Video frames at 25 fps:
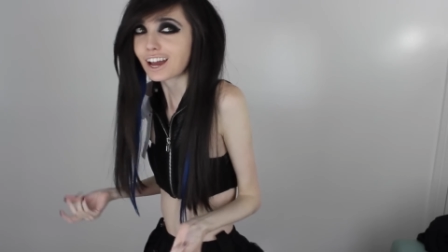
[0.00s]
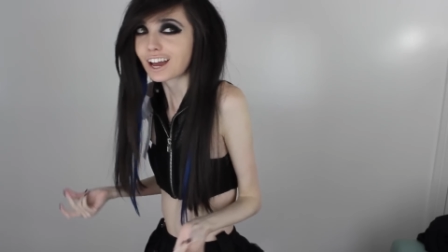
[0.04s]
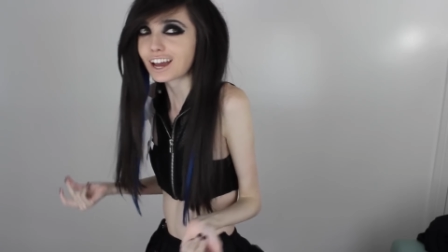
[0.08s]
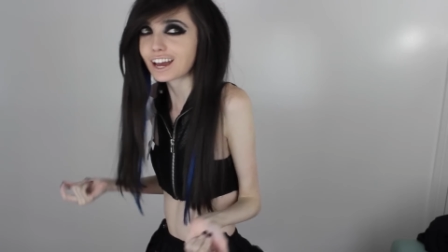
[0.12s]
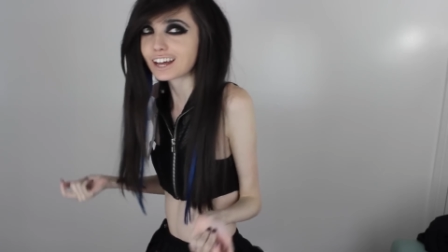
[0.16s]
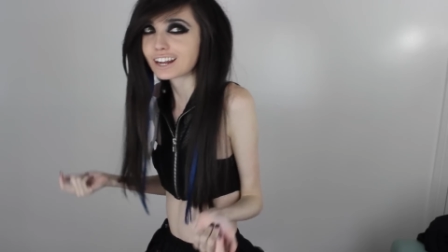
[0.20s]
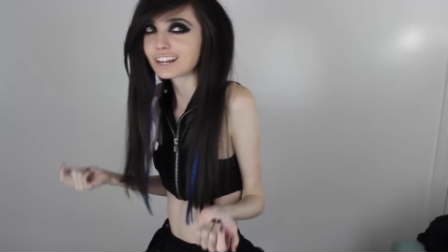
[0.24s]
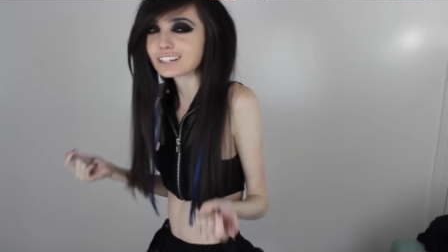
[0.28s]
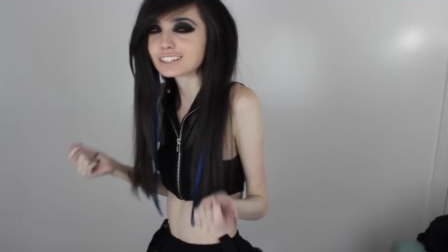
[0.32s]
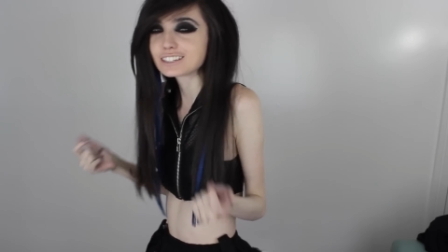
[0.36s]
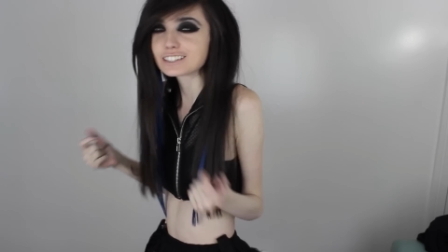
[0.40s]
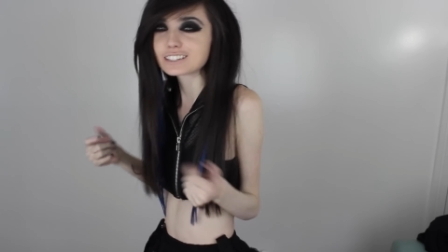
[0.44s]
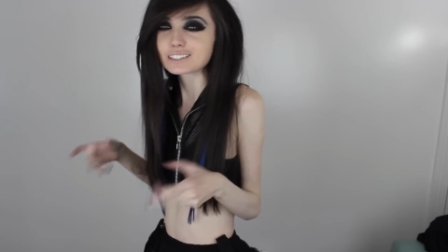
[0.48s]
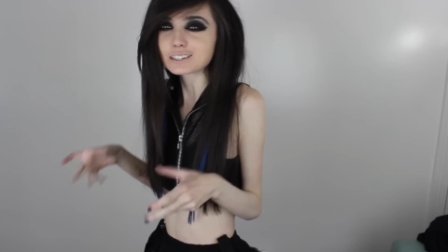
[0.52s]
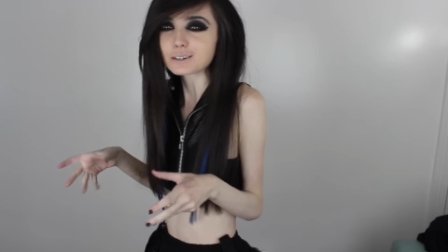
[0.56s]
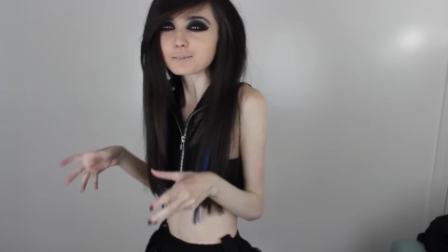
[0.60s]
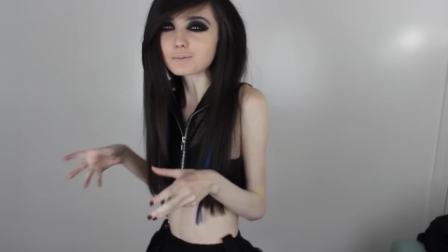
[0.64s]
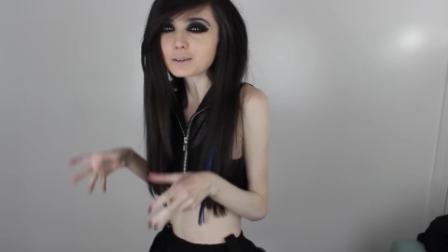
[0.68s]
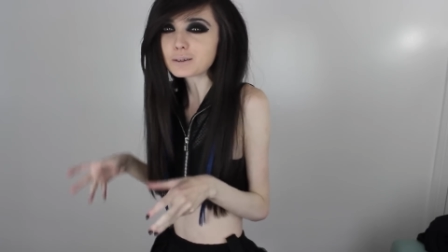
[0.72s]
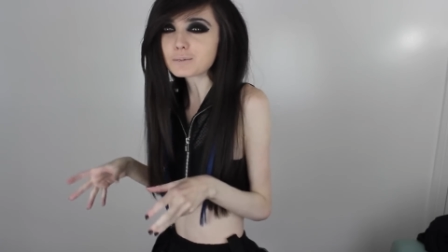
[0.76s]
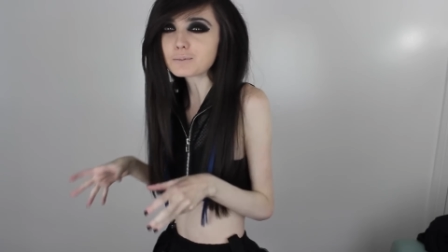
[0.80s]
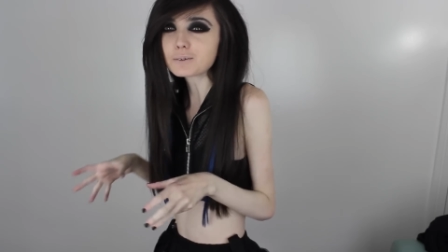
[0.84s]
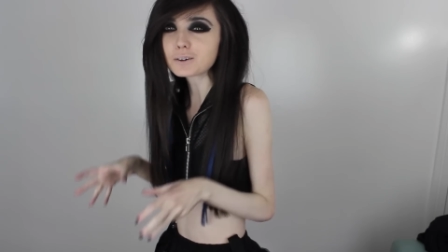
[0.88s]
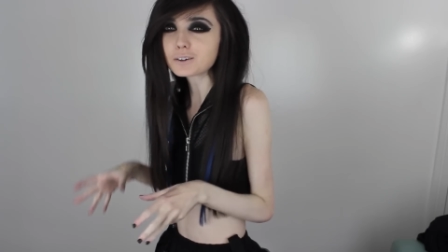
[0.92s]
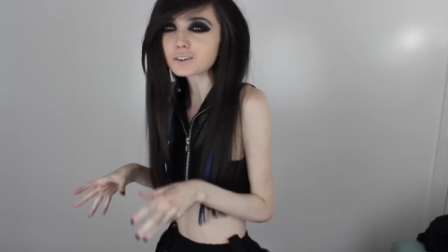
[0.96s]
and then
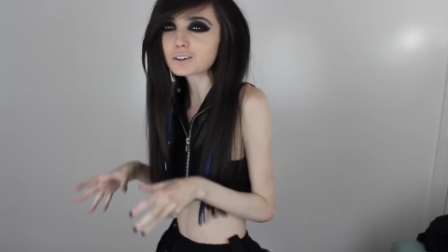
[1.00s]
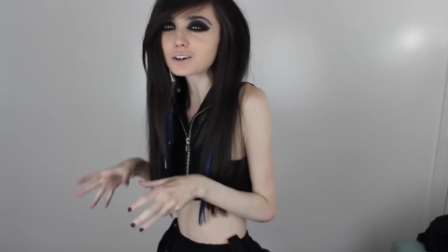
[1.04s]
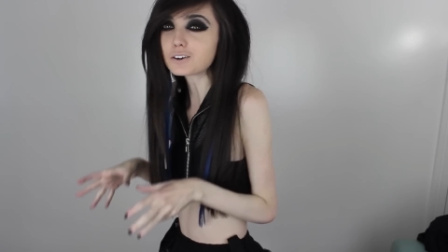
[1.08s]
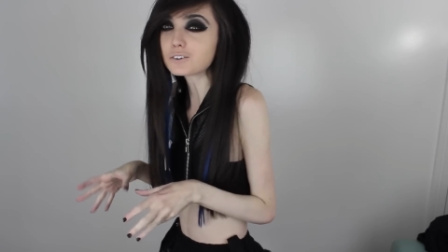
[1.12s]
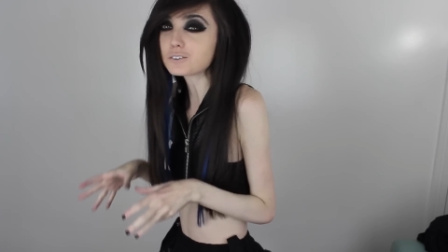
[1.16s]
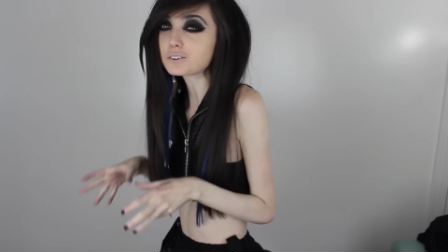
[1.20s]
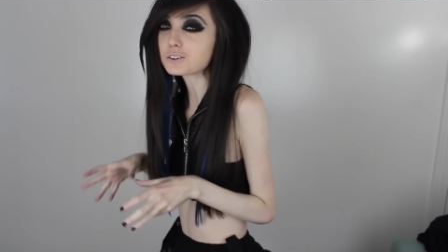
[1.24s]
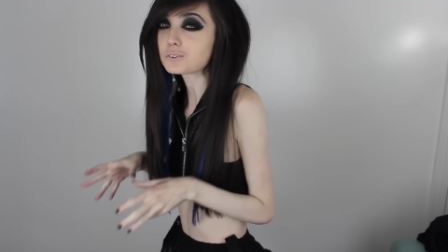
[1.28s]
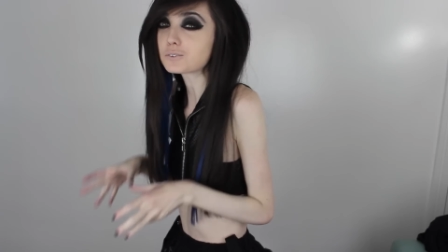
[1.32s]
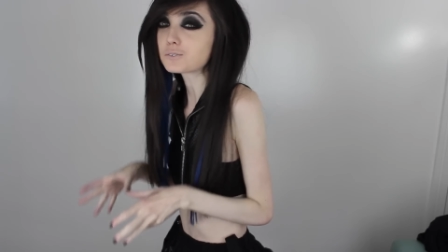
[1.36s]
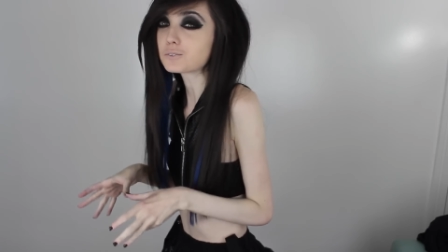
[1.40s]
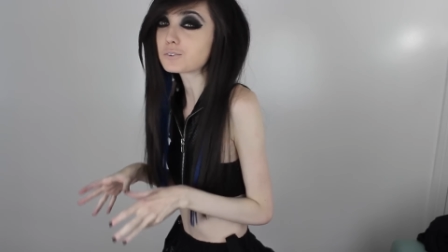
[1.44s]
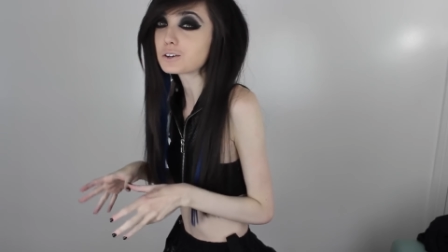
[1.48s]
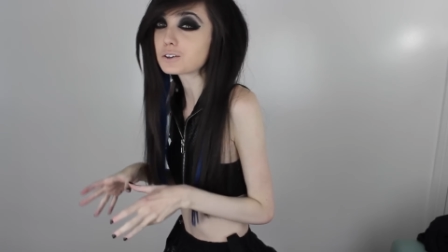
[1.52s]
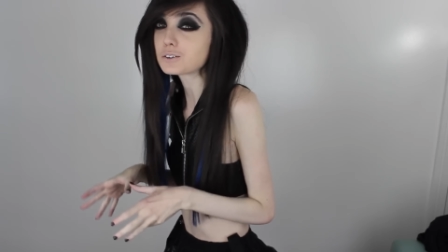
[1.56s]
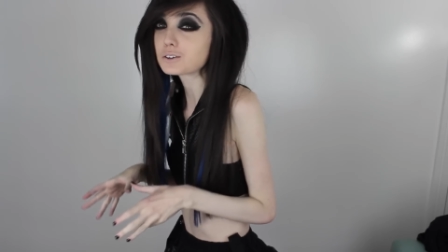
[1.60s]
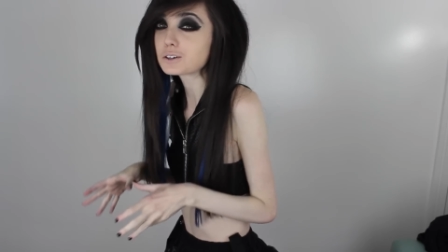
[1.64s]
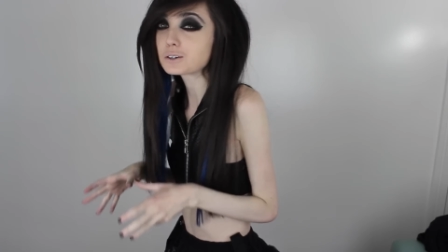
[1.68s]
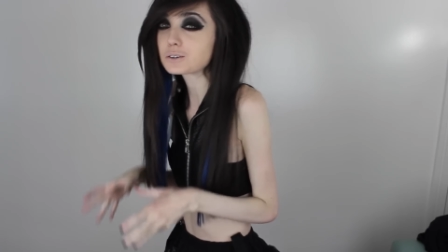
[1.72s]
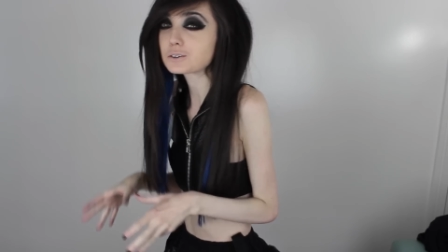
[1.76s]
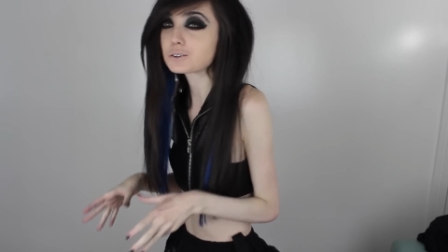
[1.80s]
some people got like really,